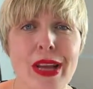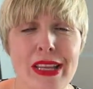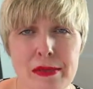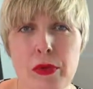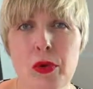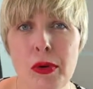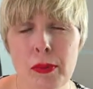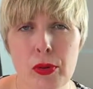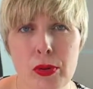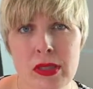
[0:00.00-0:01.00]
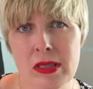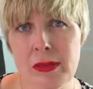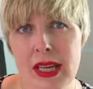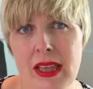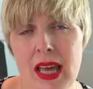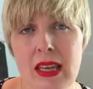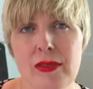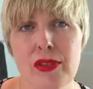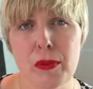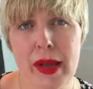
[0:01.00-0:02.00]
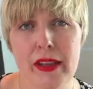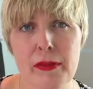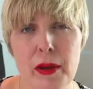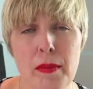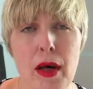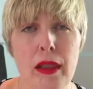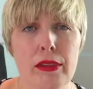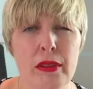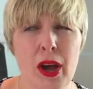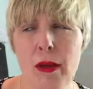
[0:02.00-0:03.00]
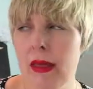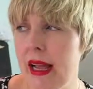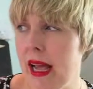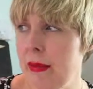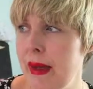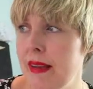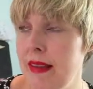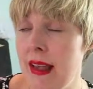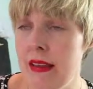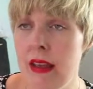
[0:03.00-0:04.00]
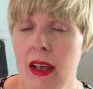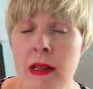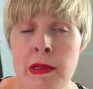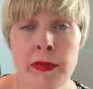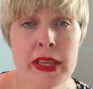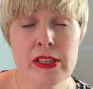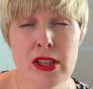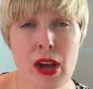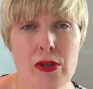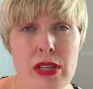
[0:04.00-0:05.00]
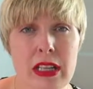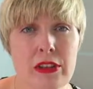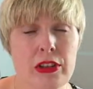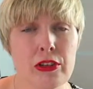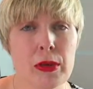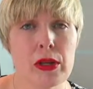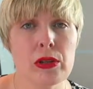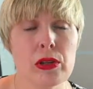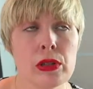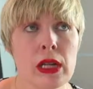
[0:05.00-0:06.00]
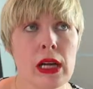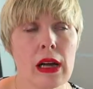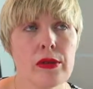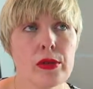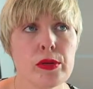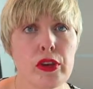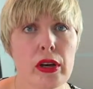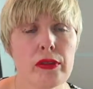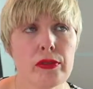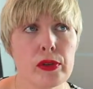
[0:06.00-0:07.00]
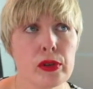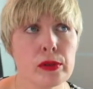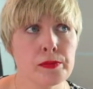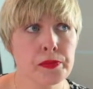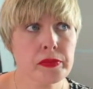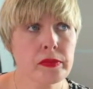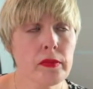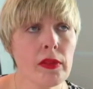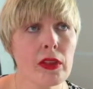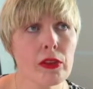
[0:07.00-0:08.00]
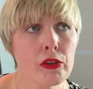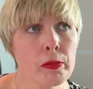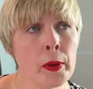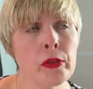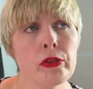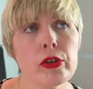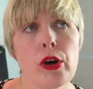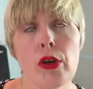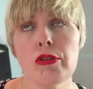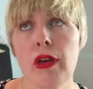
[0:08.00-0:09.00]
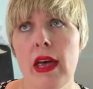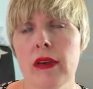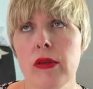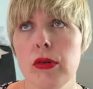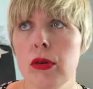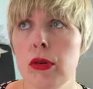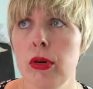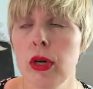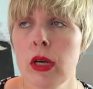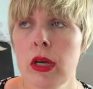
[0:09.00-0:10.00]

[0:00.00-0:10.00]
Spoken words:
is more important to me than the few pence per month. So I hope that kind of makes sense. It's totally a judgment call. I would always go for the sponsored content or